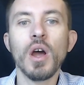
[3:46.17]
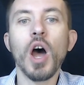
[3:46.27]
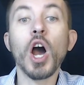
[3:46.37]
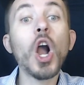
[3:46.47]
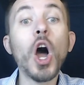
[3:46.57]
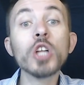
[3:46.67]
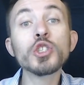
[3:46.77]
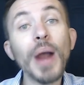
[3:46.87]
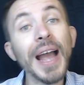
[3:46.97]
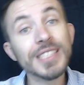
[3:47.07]
A
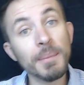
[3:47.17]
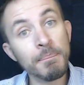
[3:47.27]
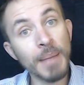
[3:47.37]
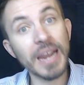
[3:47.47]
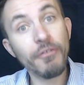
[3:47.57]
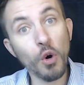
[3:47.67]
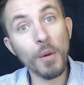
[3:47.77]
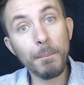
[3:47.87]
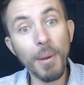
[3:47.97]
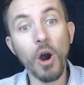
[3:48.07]
contract may
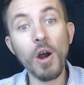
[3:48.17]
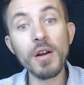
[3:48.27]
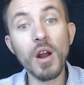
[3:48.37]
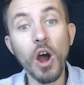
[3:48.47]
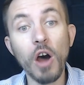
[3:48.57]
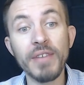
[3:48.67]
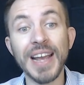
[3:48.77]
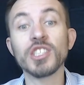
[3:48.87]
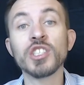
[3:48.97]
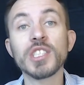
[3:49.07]
form part of an
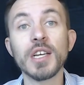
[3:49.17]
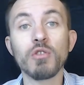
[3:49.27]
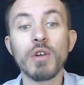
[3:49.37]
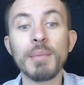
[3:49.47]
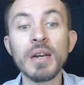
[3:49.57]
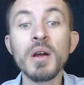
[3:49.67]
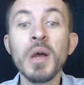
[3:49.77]
agency agreement,